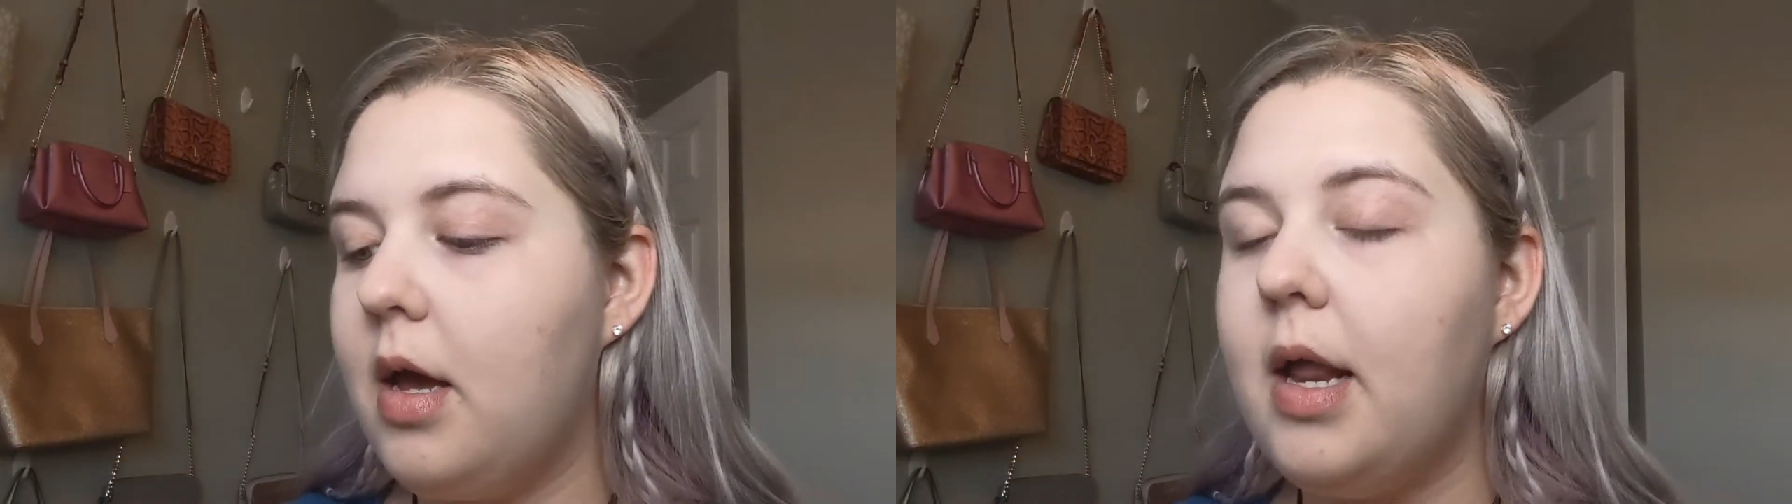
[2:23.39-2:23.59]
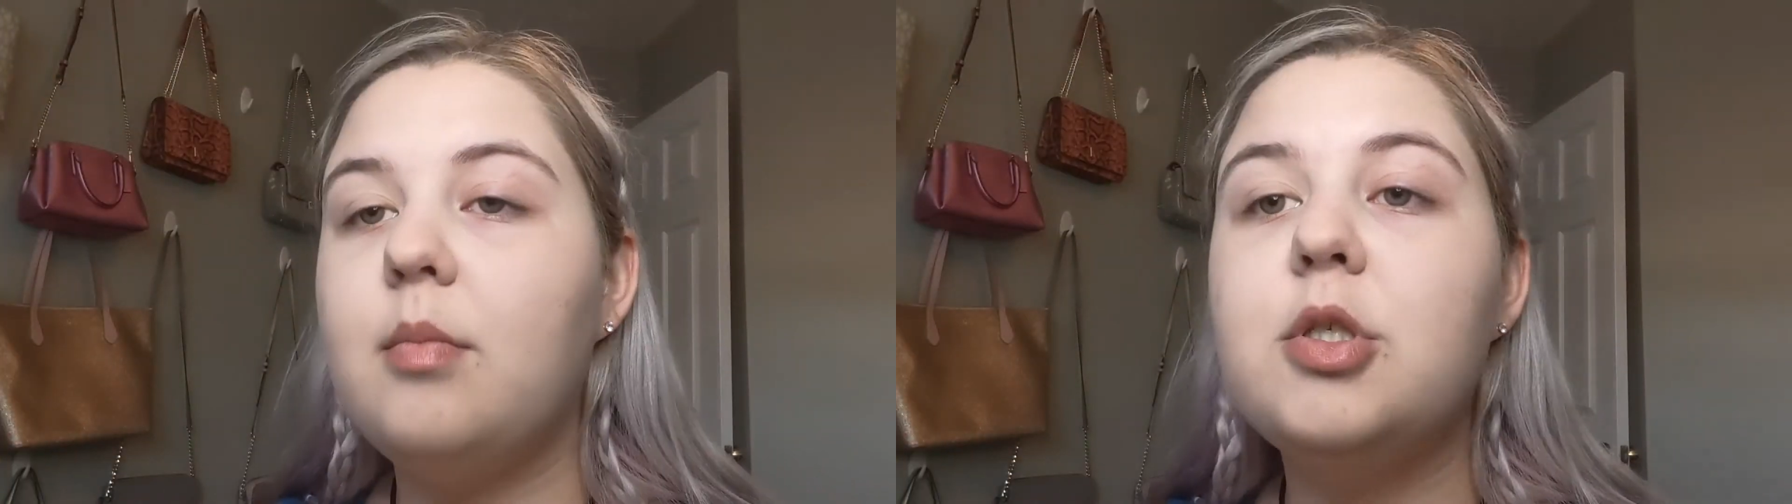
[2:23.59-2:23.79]

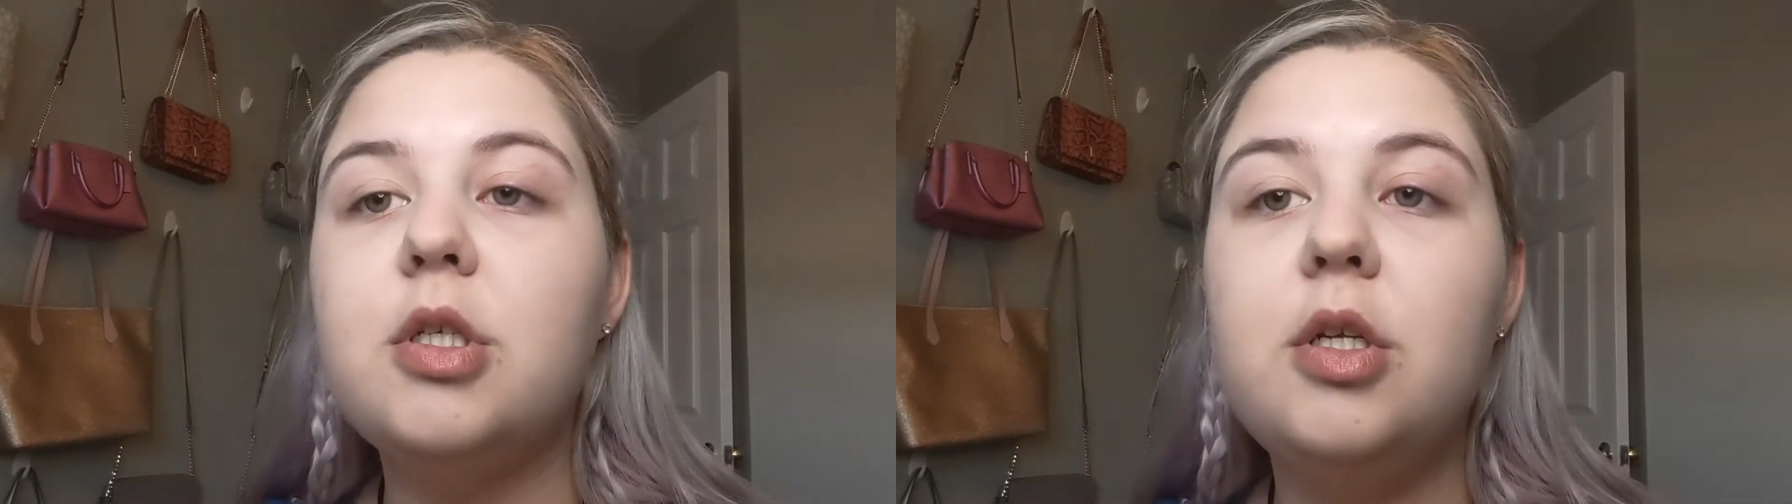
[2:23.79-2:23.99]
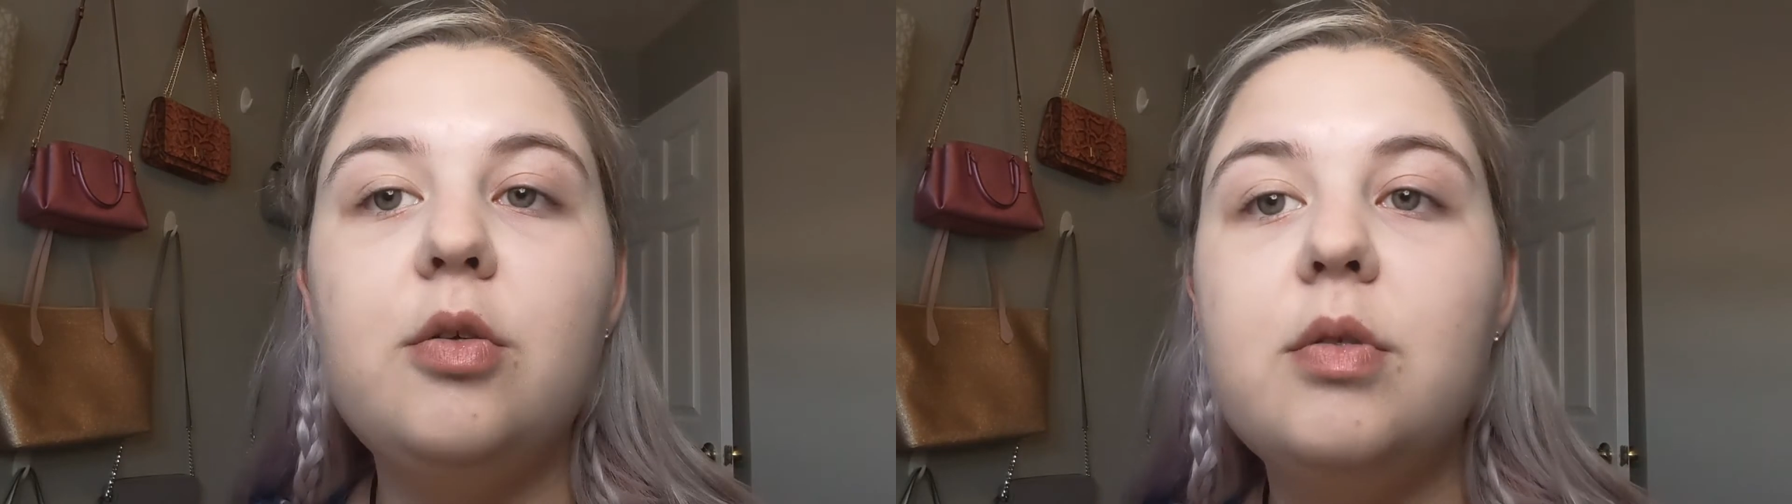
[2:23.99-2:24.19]
And I'm
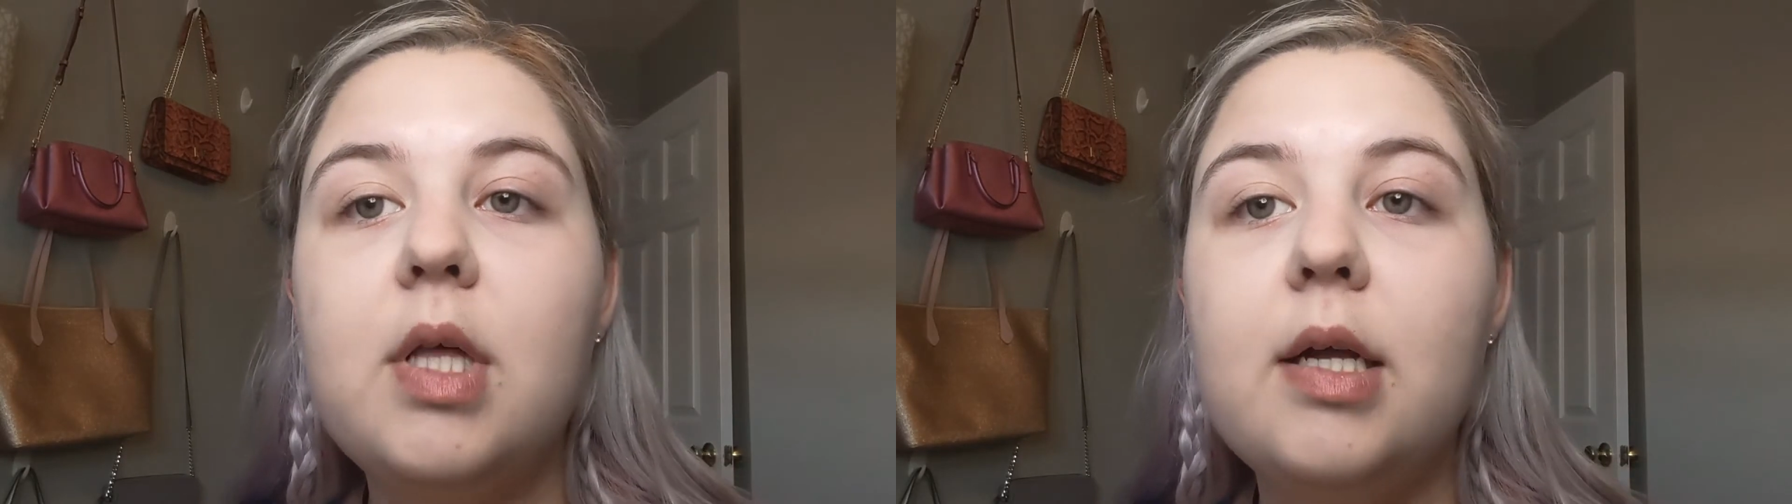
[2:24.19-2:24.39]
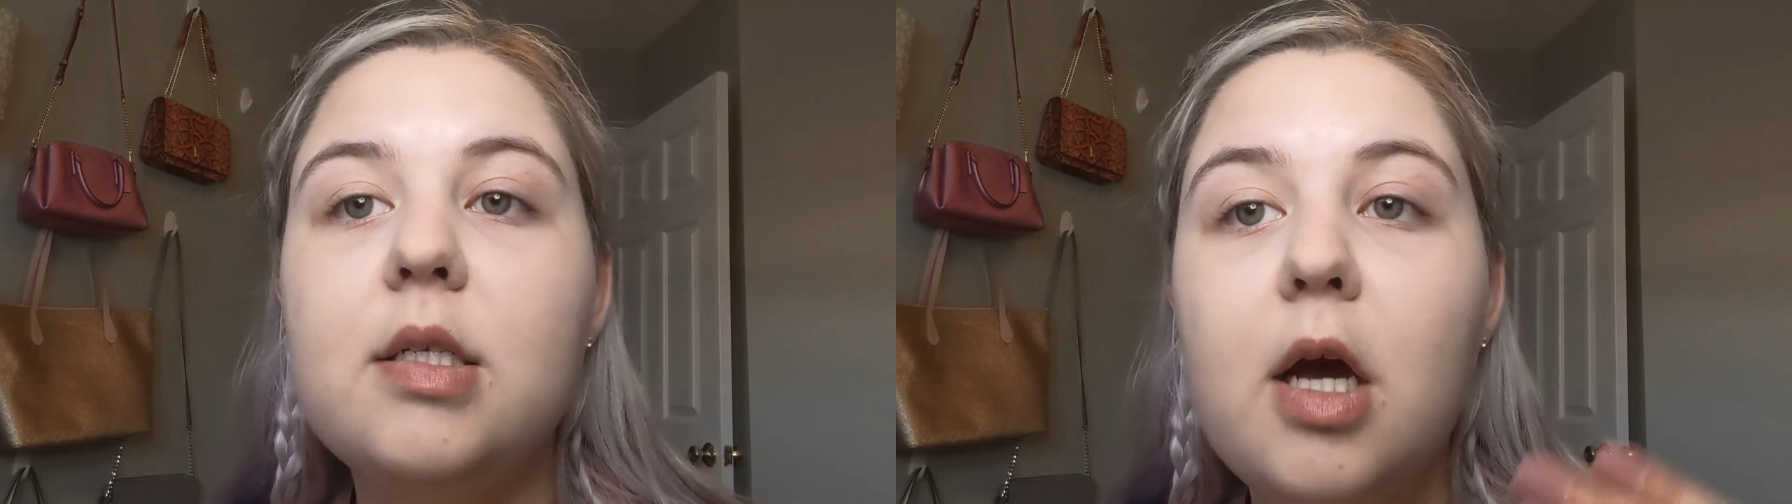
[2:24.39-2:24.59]
just going to use
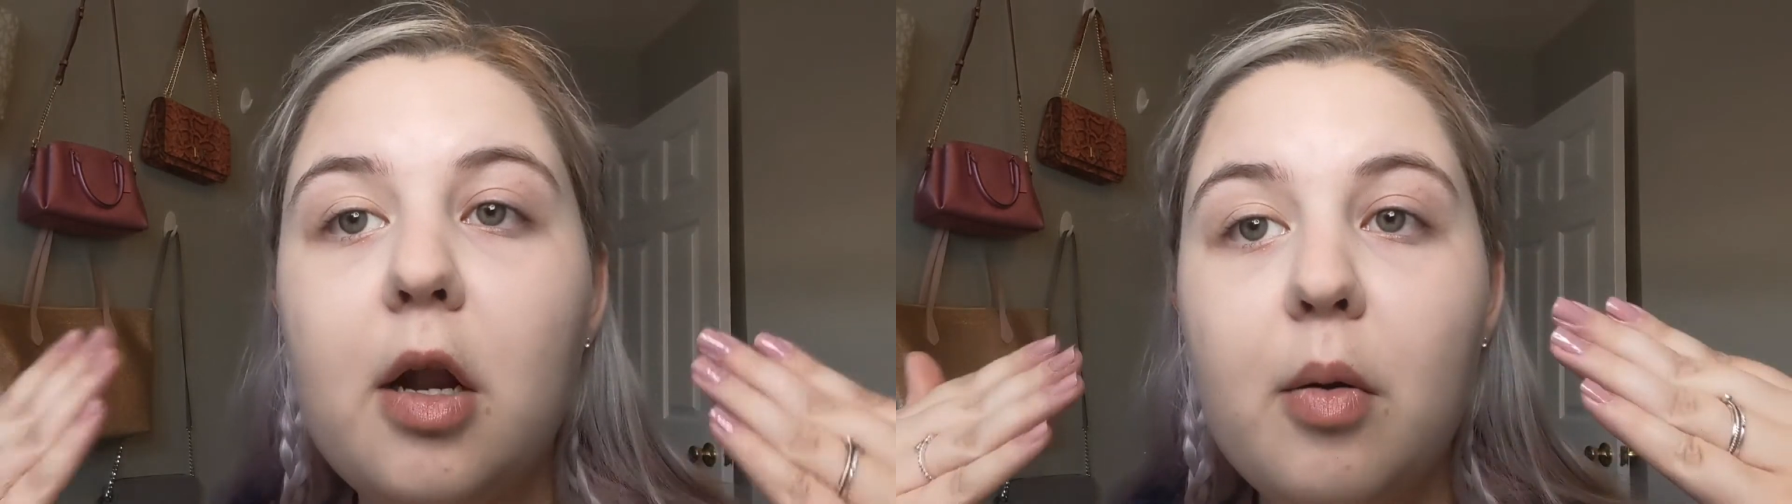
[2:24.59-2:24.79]
that to kind